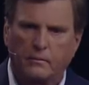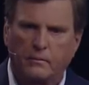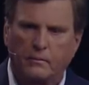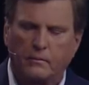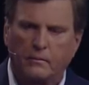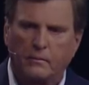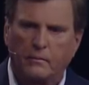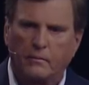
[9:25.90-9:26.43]

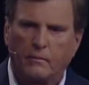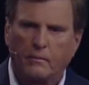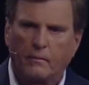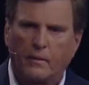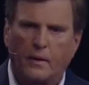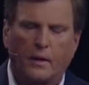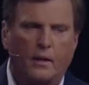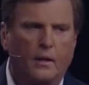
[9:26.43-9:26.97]

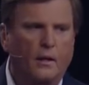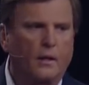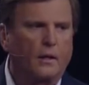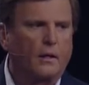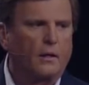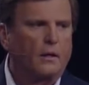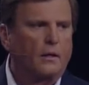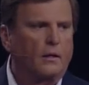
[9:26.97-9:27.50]

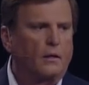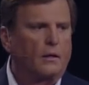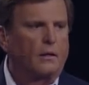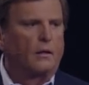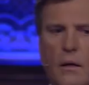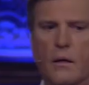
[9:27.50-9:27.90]
No one is speaking in this clip.